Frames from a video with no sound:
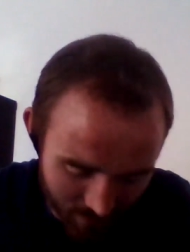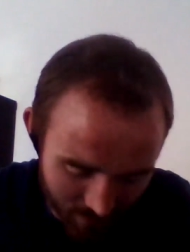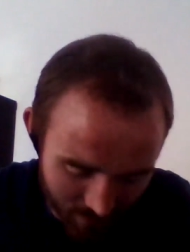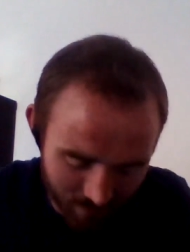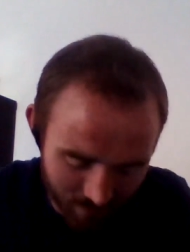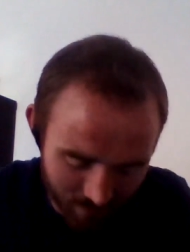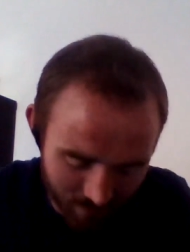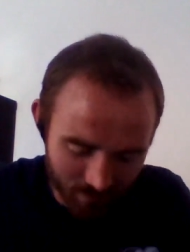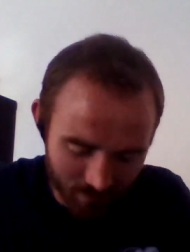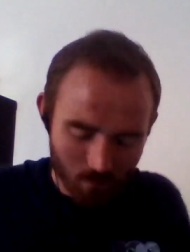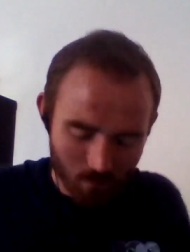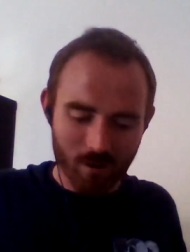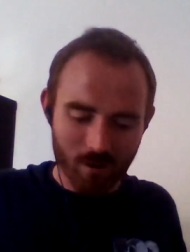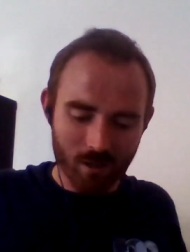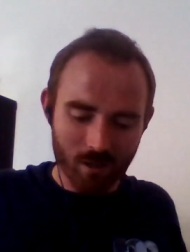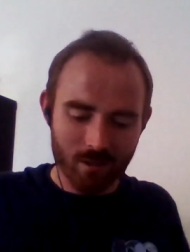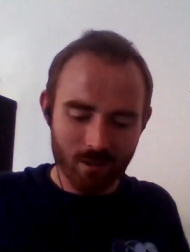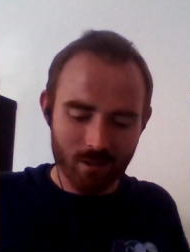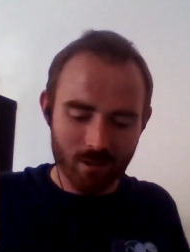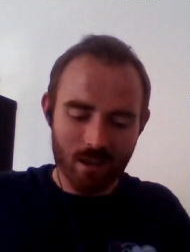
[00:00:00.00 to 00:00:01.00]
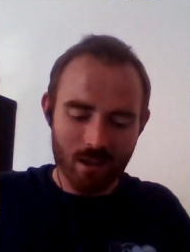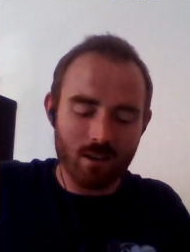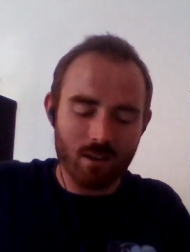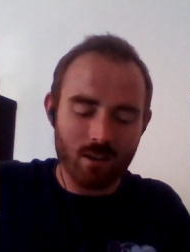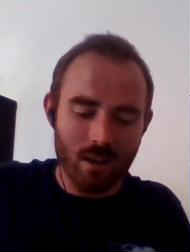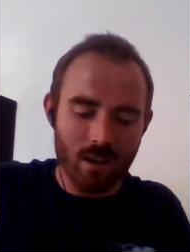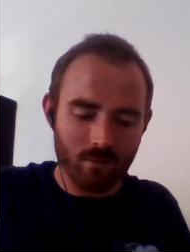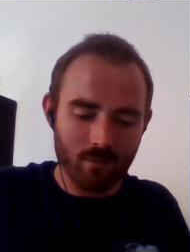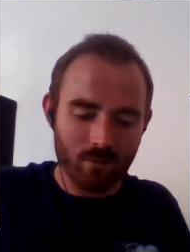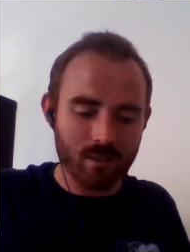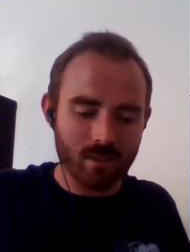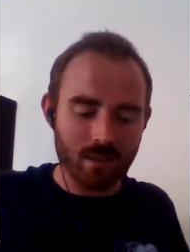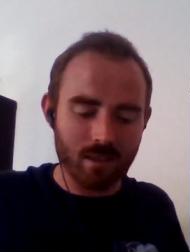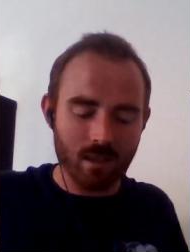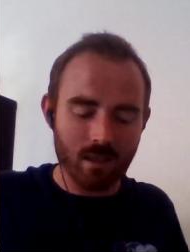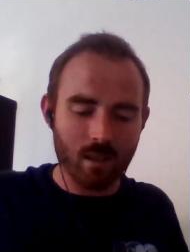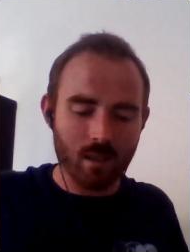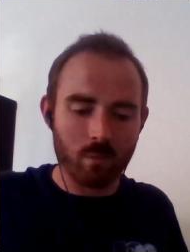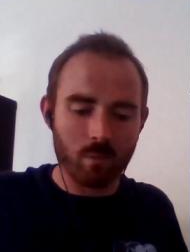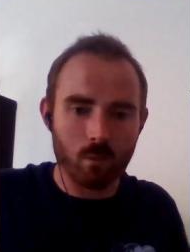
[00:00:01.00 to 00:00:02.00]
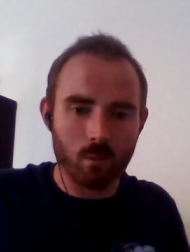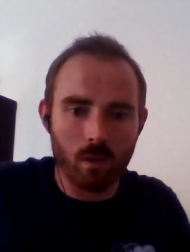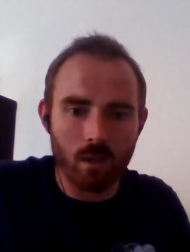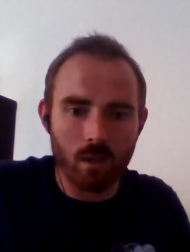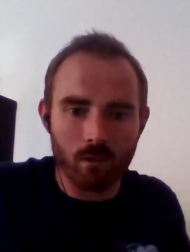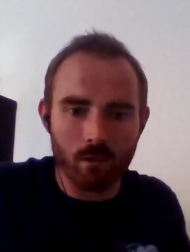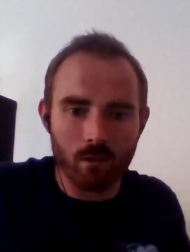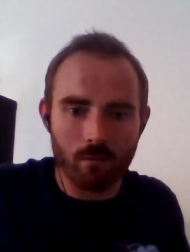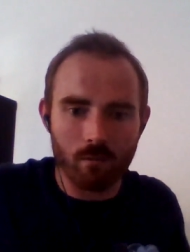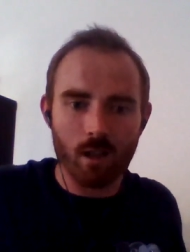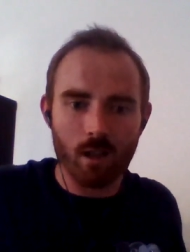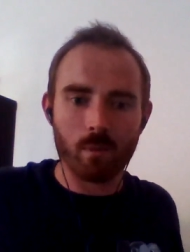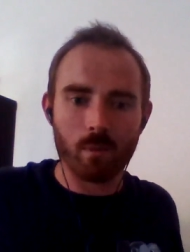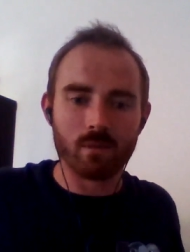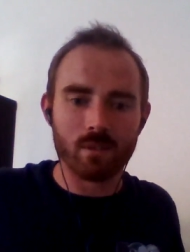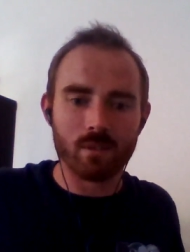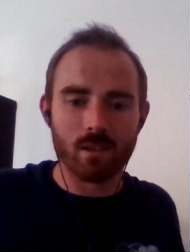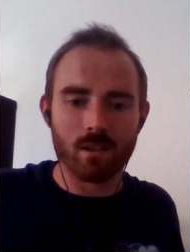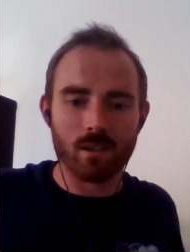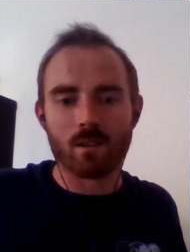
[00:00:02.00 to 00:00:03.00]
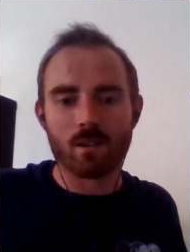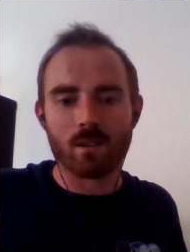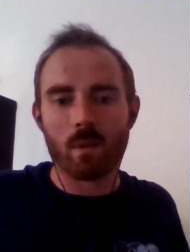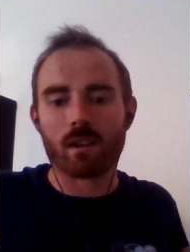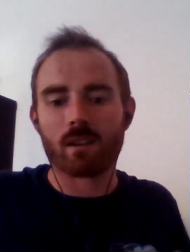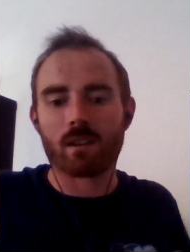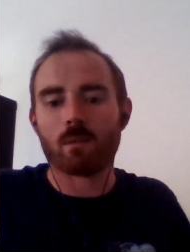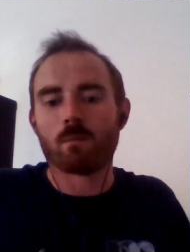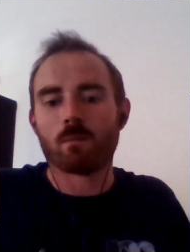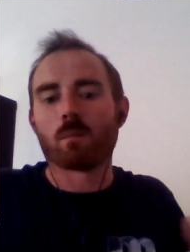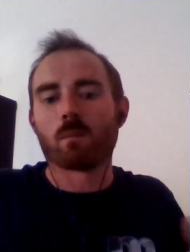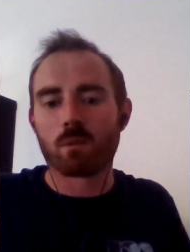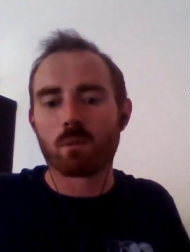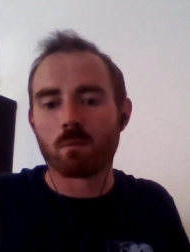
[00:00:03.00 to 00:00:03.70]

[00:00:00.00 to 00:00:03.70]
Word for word: walking like that, and then you have the stick between your elbows as the back. You want to promote your